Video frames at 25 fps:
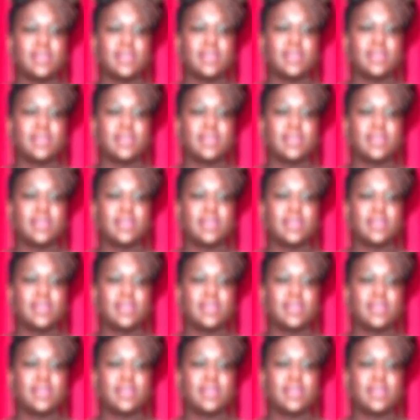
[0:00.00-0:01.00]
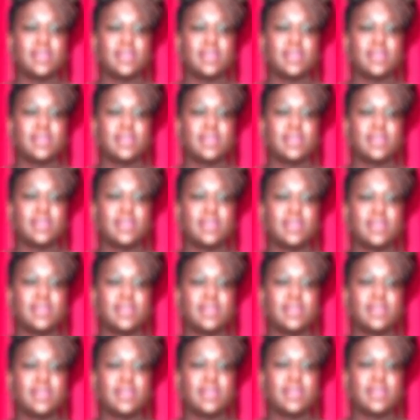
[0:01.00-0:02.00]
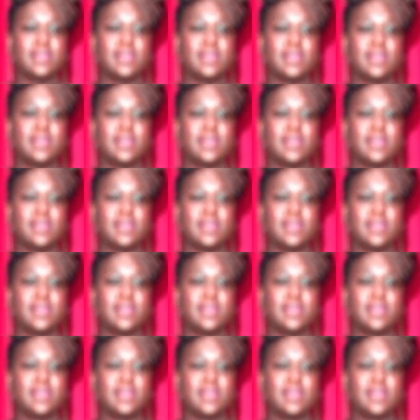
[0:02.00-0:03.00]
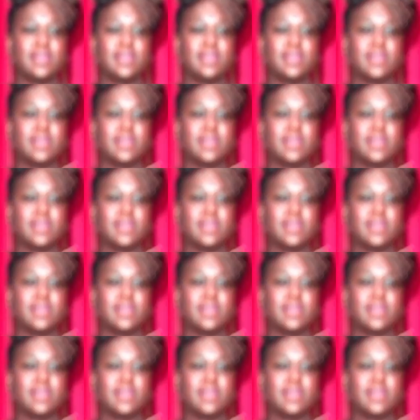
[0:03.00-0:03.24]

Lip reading: (silent)